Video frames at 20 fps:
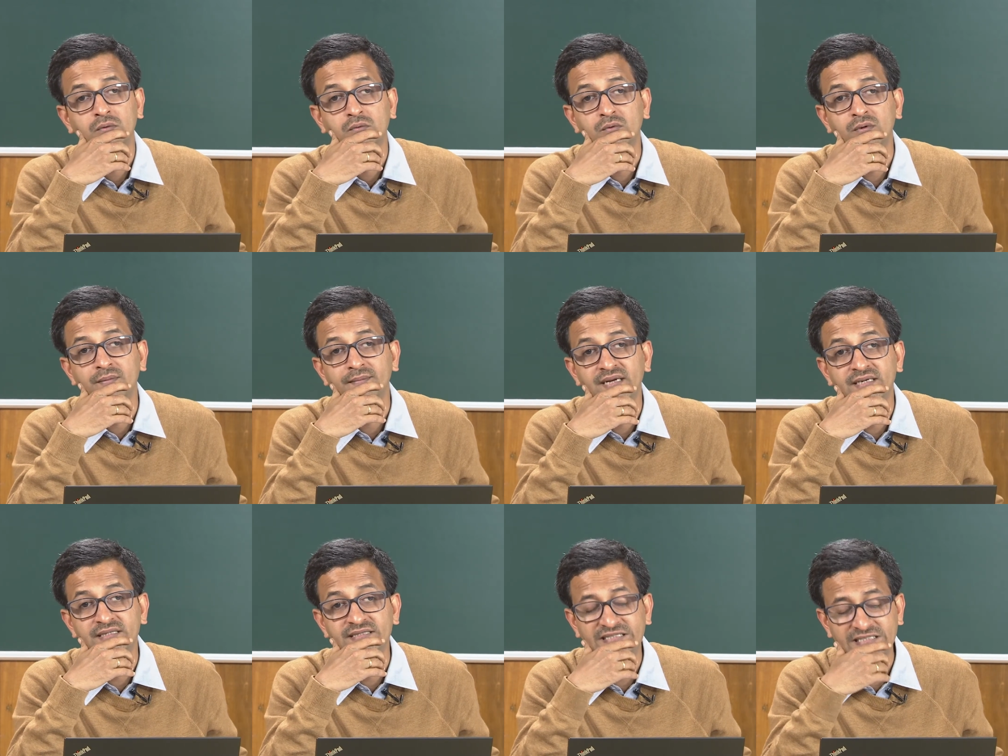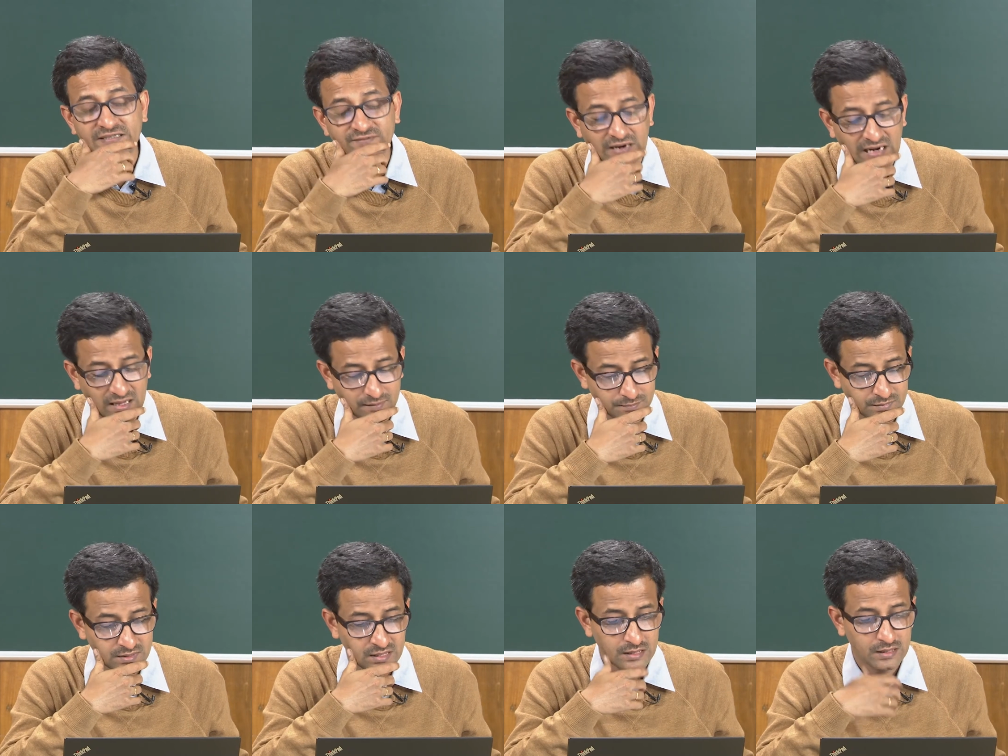we may develop
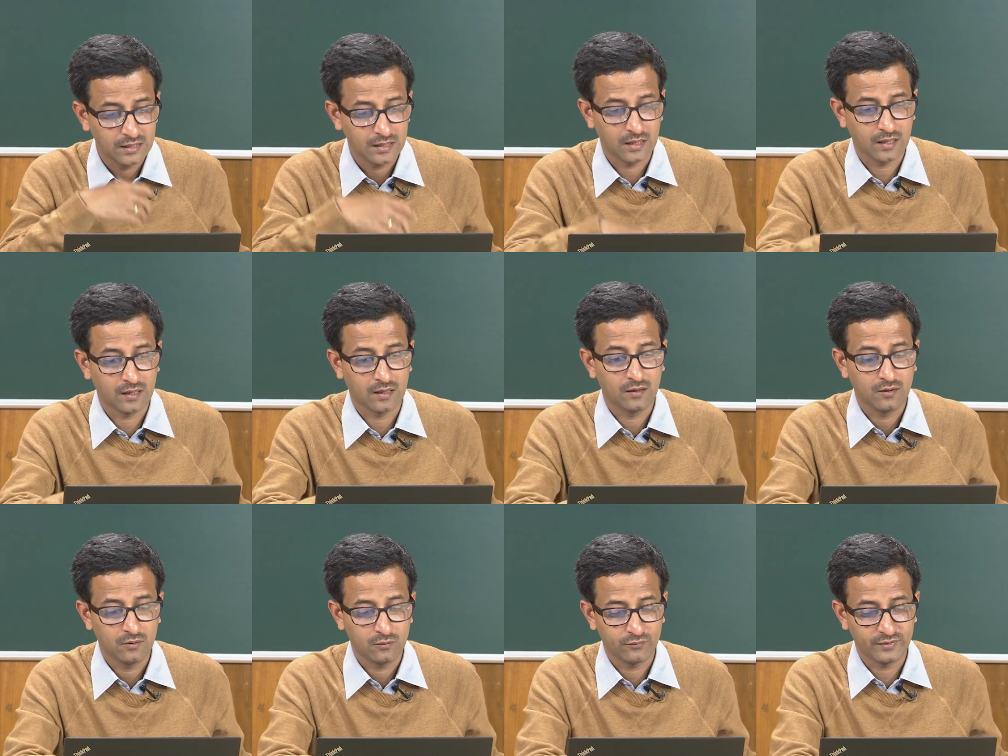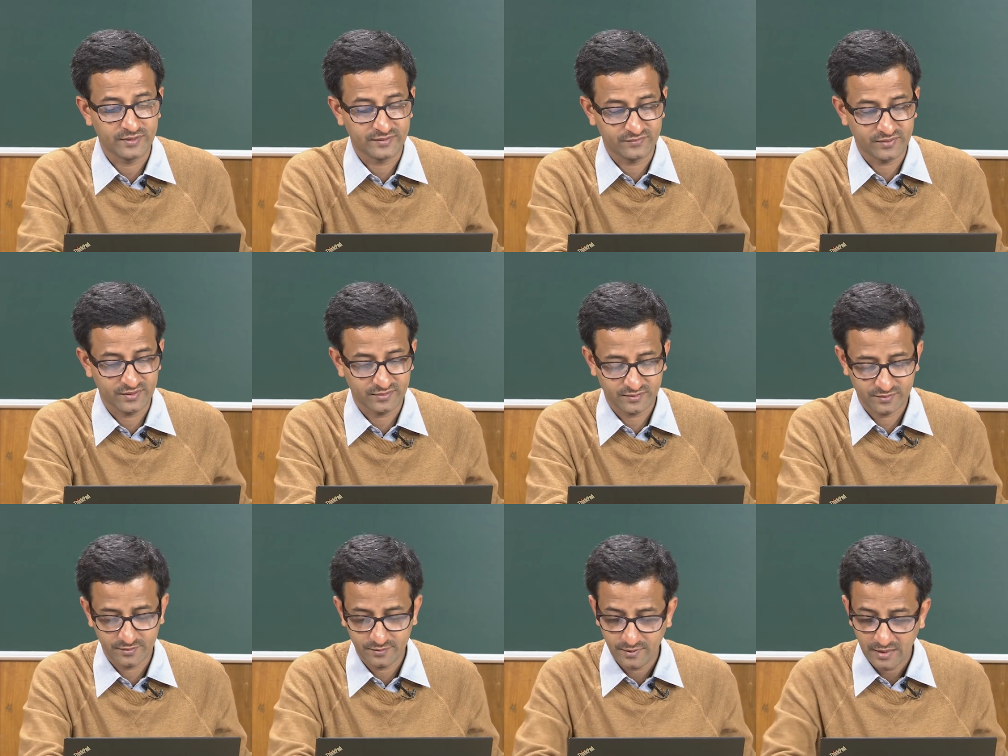with this.
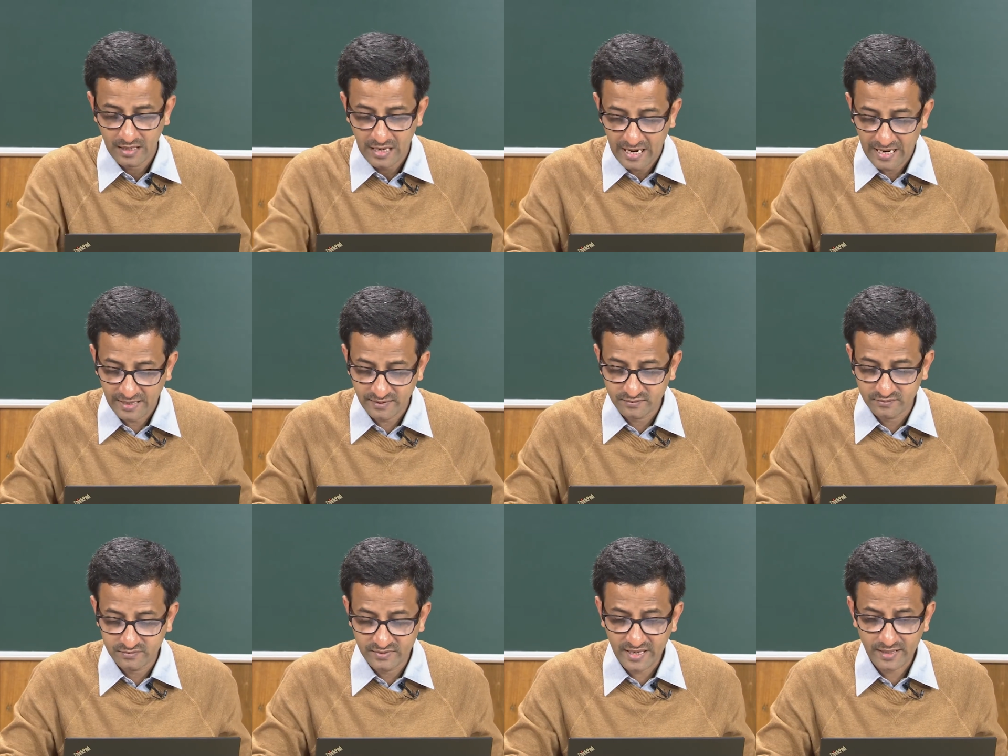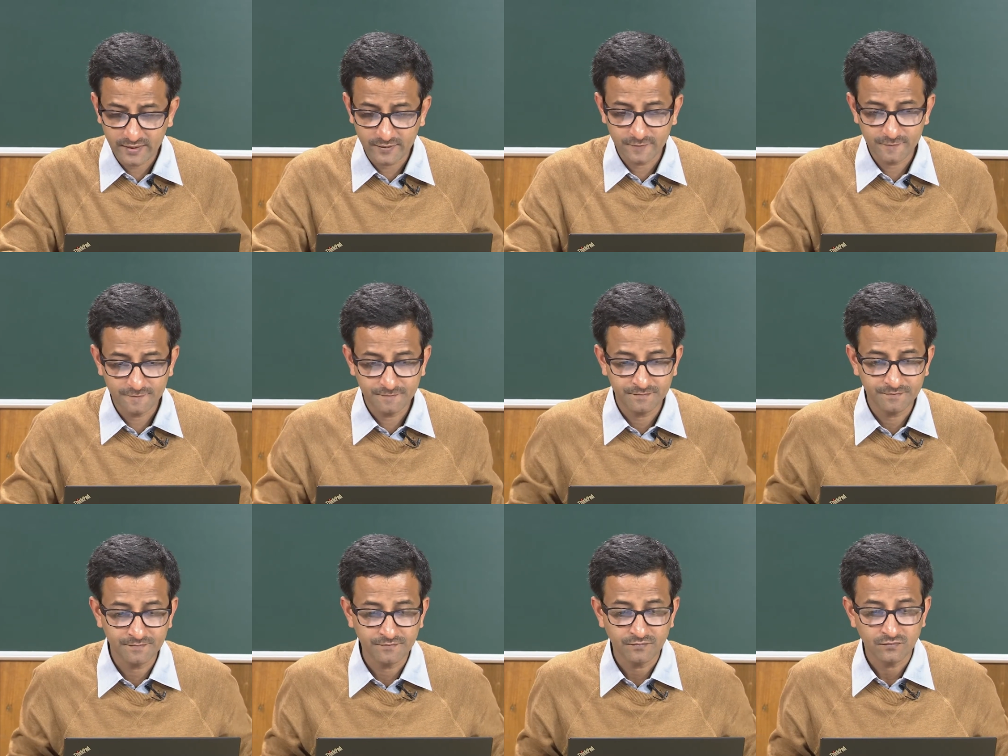And then
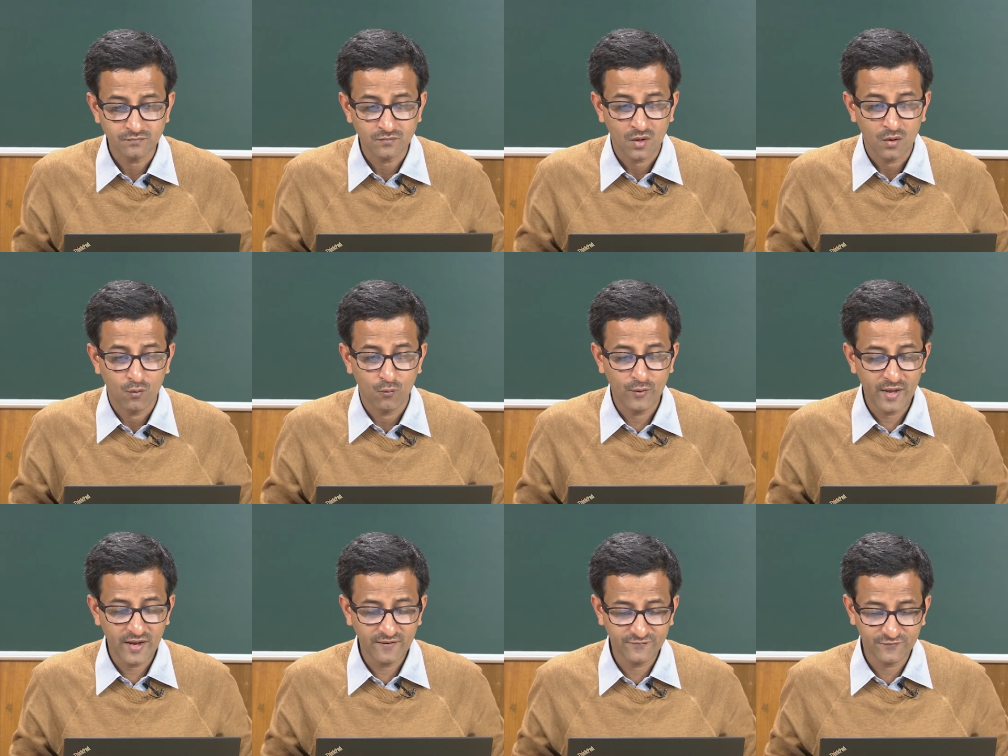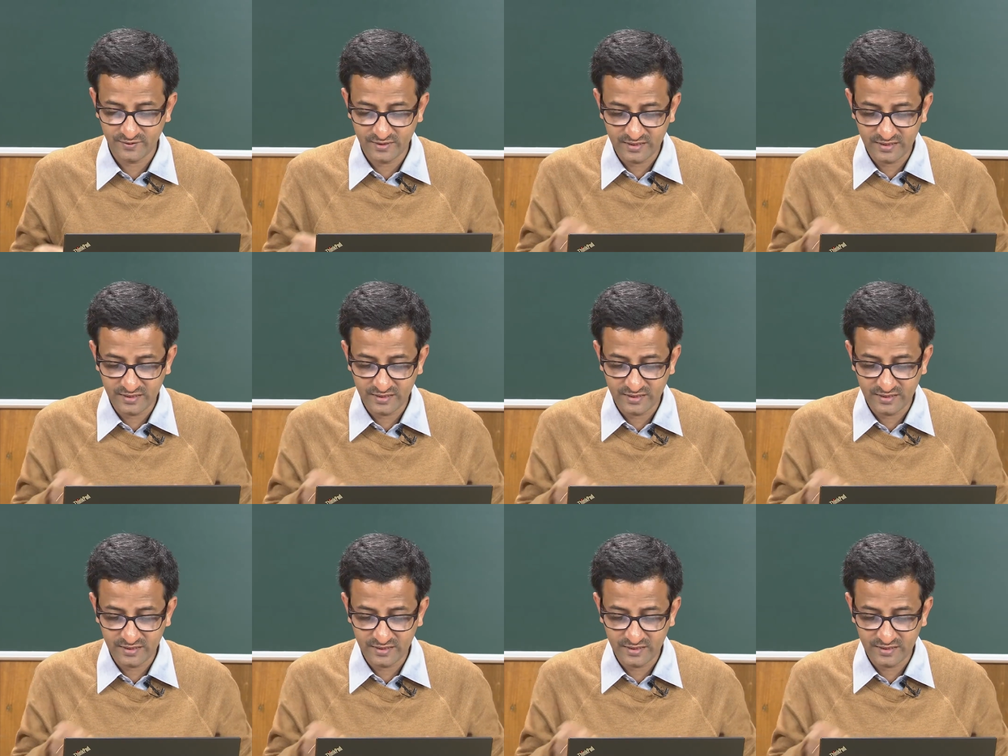we have